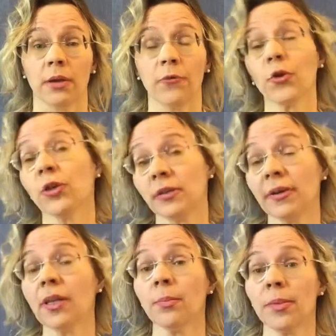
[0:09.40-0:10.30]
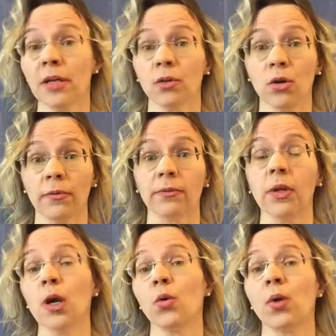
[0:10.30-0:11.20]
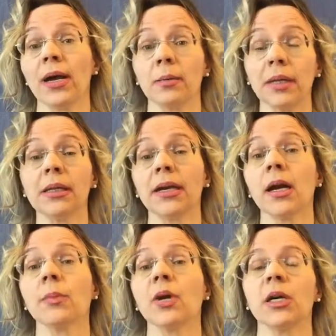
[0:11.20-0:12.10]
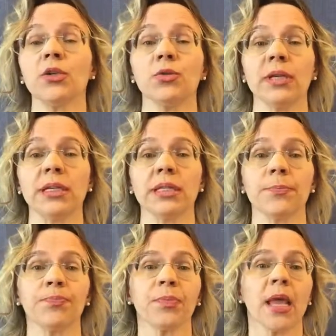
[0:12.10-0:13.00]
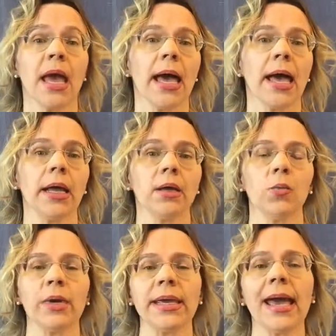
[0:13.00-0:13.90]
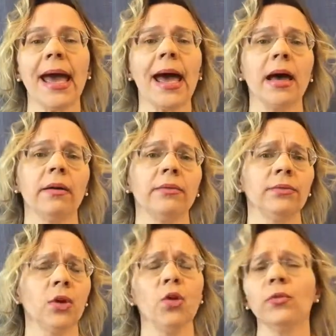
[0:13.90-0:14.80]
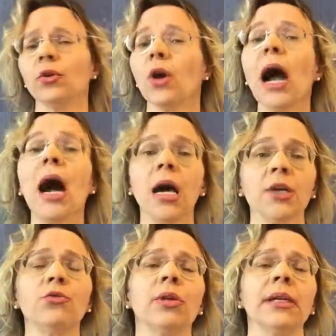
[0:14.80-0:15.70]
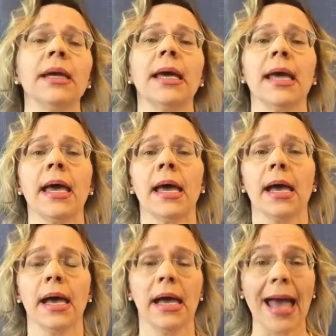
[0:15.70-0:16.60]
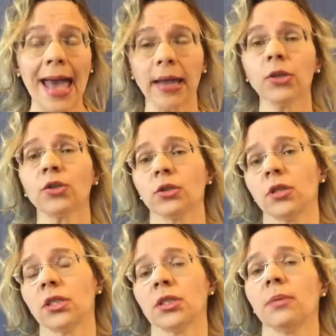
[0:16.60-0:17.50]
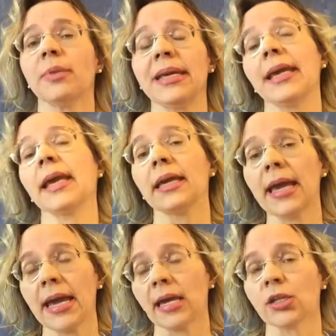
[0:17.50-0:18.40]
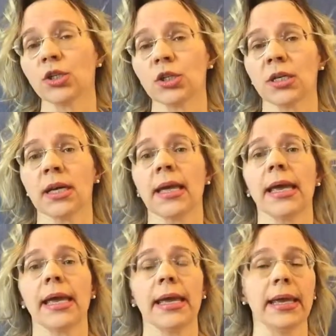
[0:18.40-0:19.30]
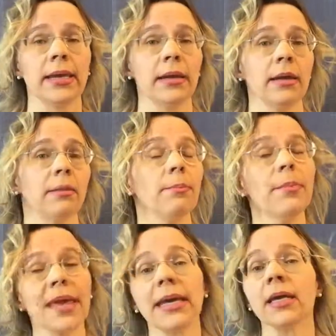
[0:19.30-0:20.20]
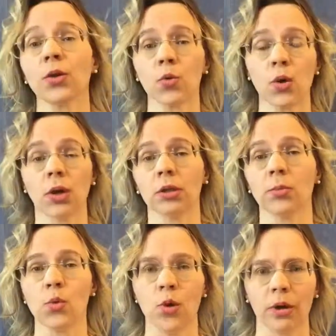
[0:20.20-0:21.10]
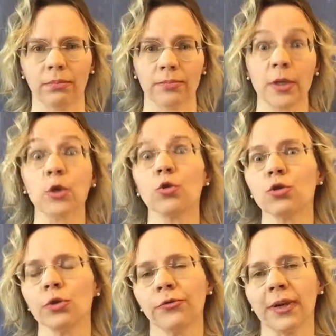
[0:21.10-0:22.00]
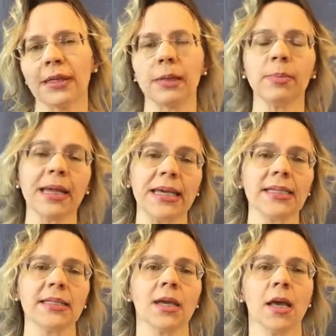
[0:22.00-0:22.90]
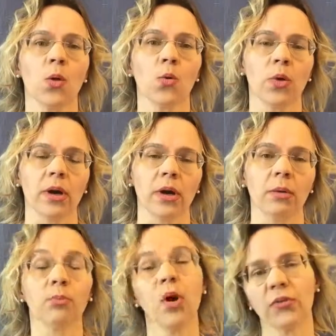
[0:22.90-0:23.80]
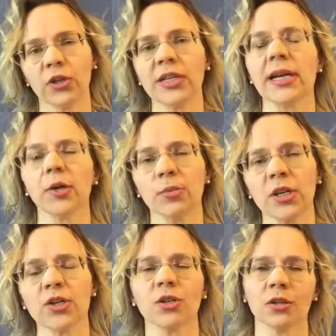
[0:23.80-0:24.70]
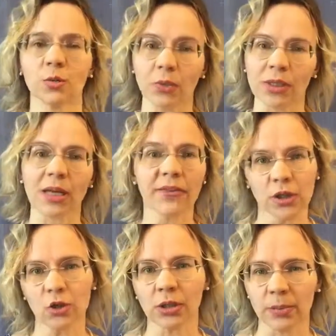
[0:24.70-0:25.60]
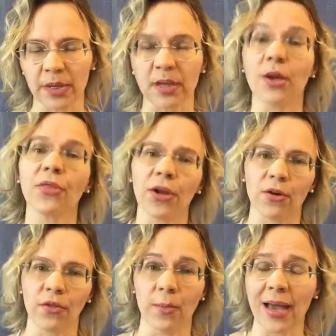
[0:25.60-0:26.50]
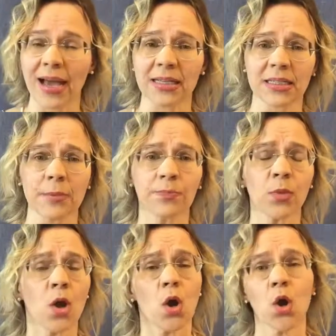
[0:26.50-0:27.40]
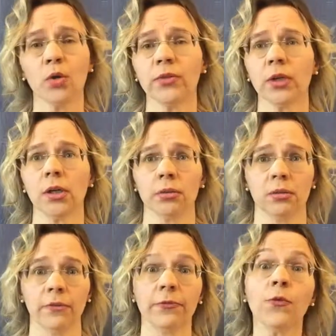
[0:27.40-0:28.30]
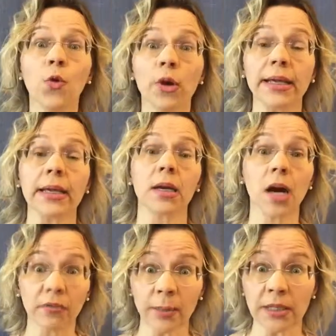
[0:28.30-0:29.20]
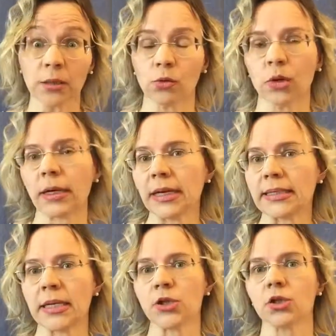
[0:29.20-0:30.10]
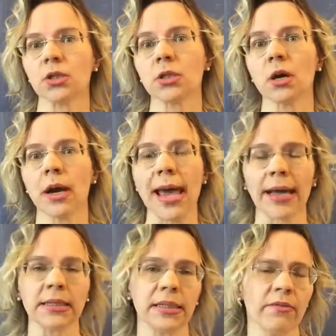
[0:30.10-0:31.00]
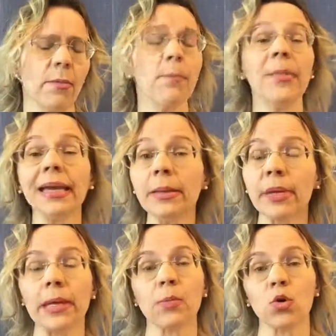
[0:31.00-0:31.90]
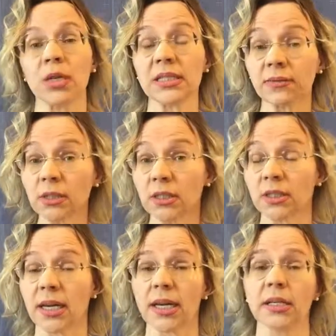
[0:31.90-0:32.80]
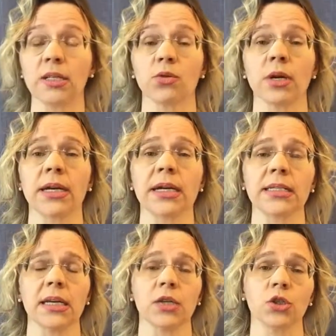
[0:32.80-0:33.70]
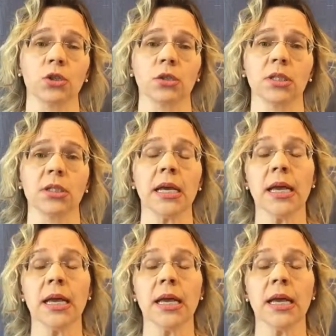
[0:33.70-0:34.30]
for the development of low and middle income countries, and we have over 100 actors being engaged in making the world a more user-friendly place where poverty and oppression will eventually be a thing of the past. Over 40 governmental organizations are active, many more civil society organizations,